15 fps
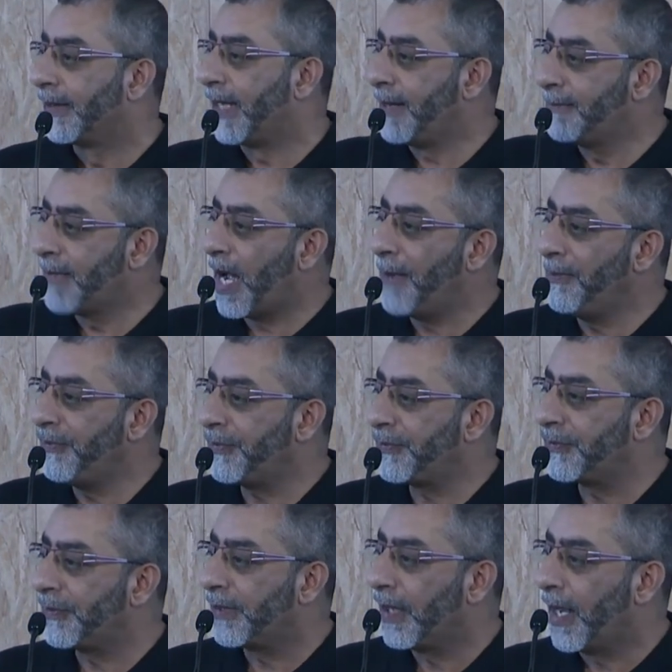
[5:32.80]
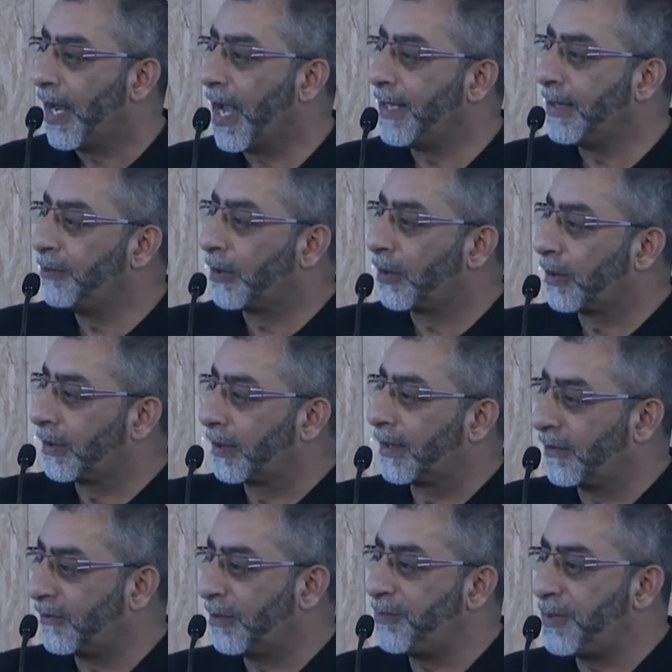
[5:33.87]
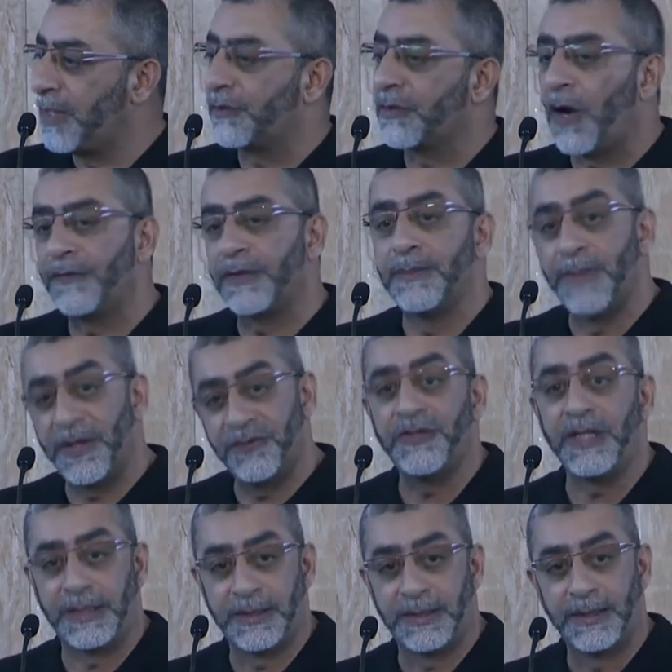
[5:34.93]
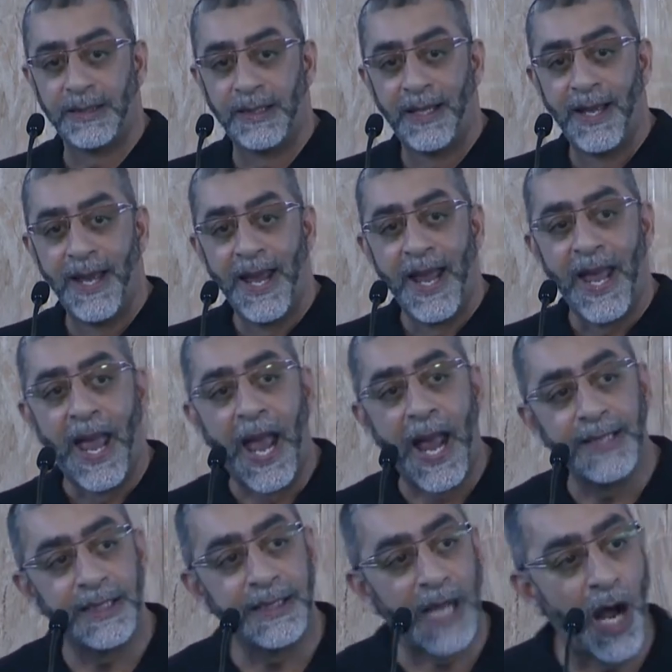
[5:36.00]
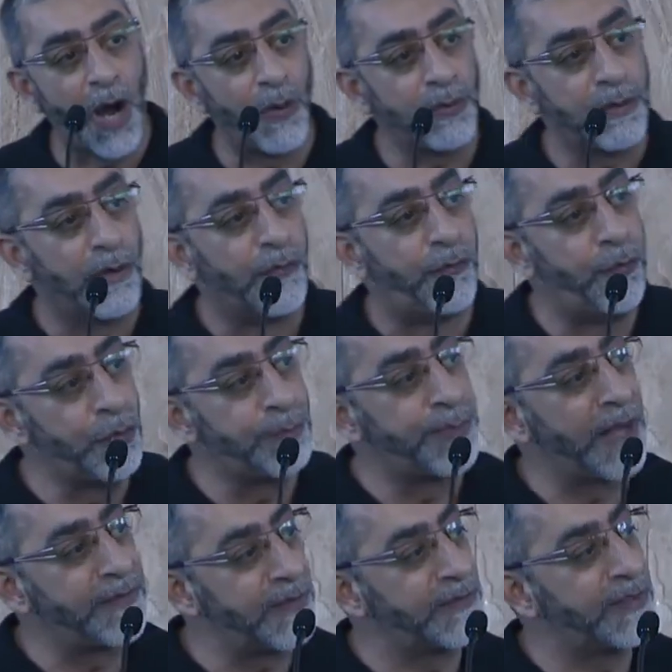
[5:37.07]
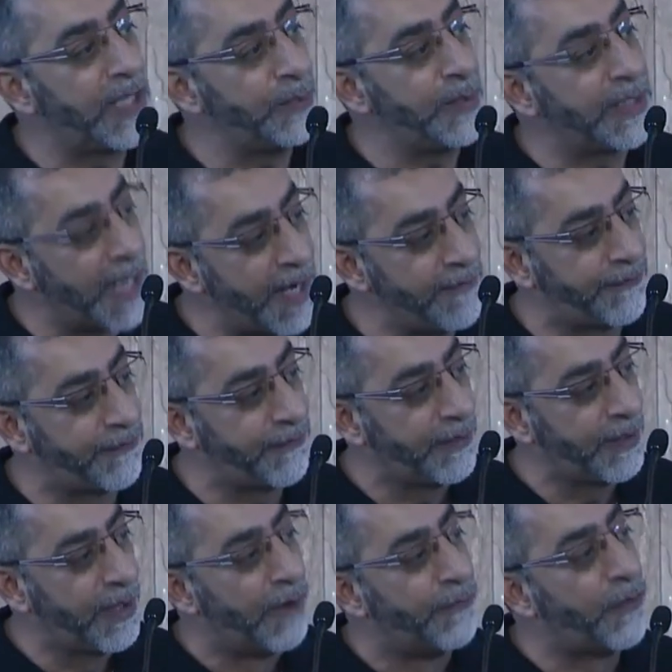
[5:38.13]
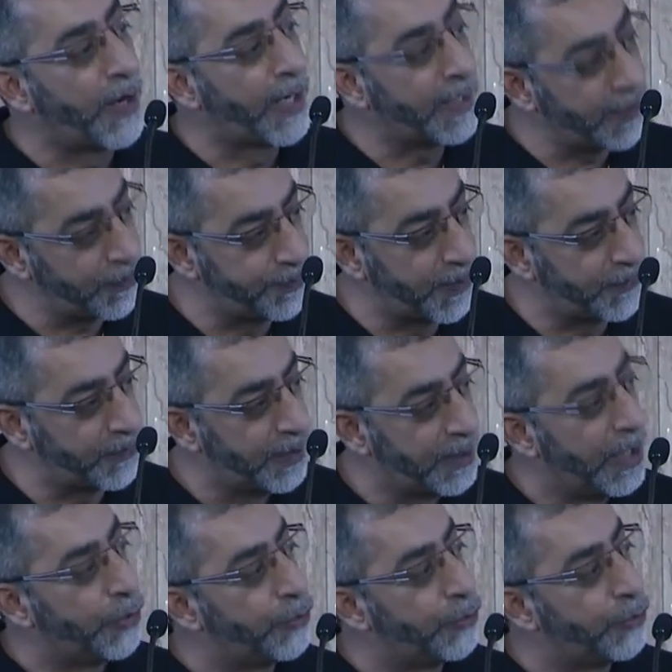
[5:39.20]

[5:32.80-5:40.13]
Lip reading: the imams and the recipients of the masjid handed out food parcels that we gave for Christmas